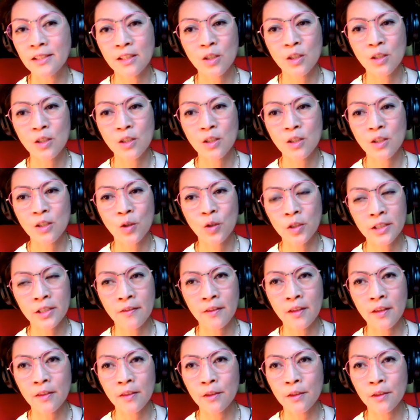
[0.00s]
totally different
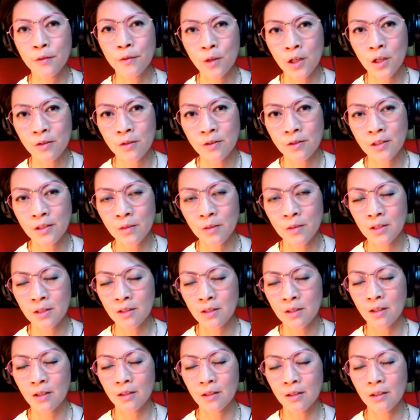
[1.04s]
than the few hours that we
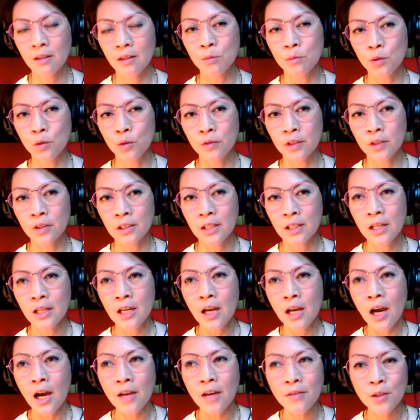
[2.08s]
saw in the movie.
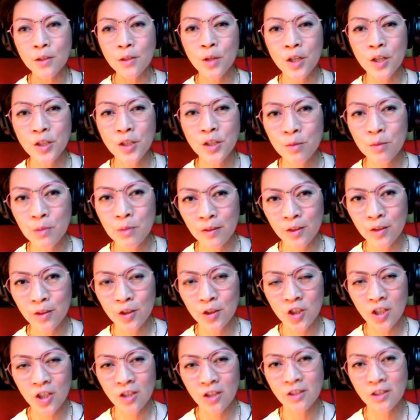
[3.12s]
I have a question about the
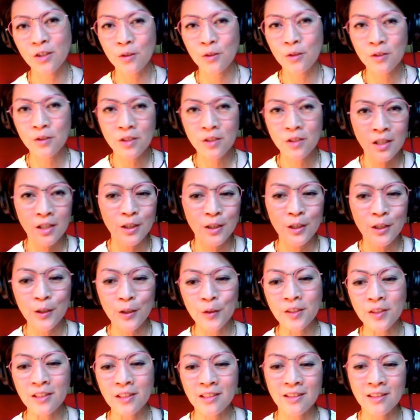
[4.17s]
judge, as you said, you know,
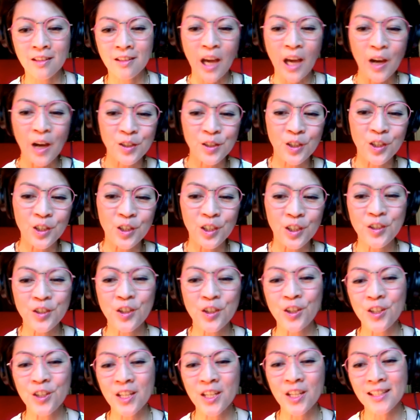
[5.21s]
this is the
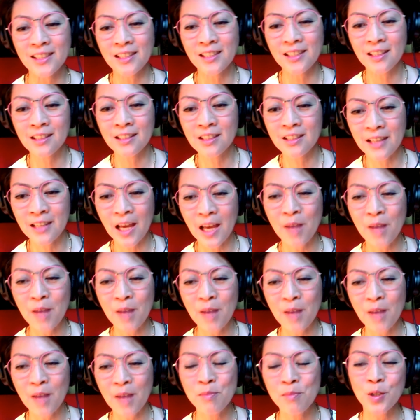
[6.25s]
counterculture against the
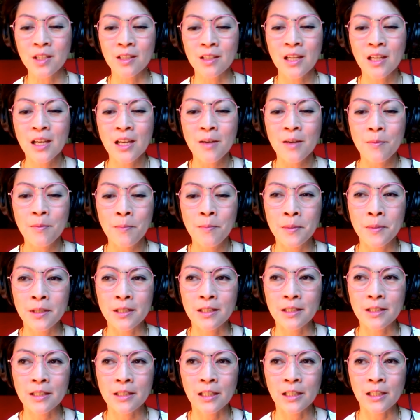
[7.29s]
establishment.
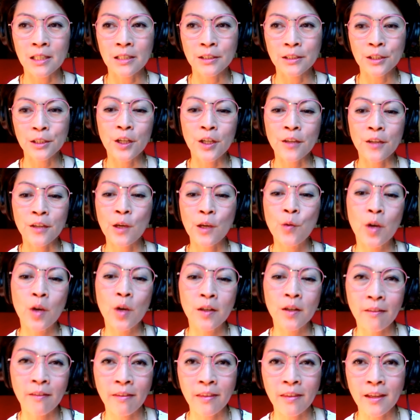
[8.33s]
But, uh, you know, I think one
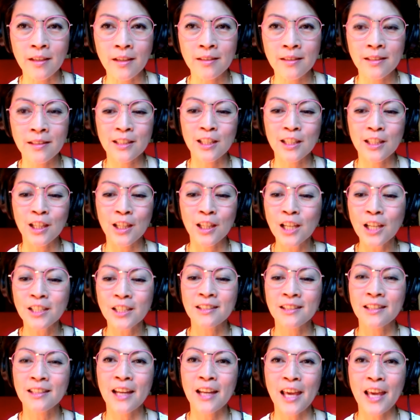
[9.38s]
of the things that's lost is
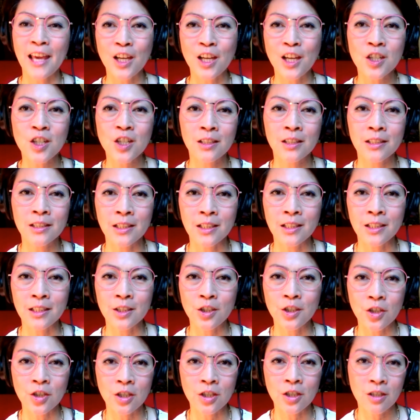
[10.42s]
that actually
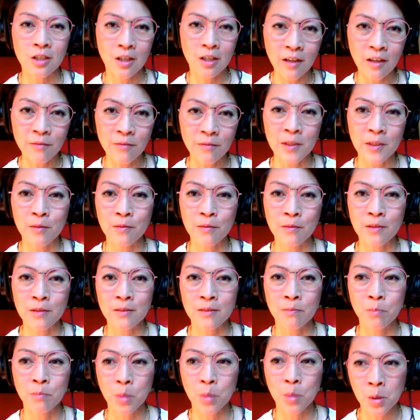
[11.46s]
Judge Hoffman was
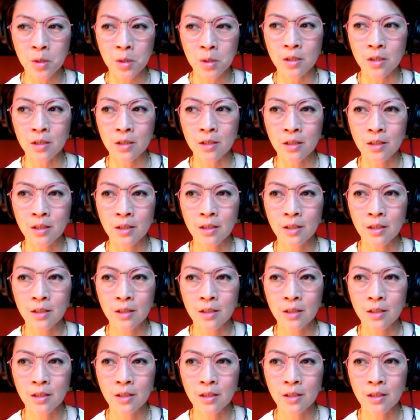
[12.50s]
born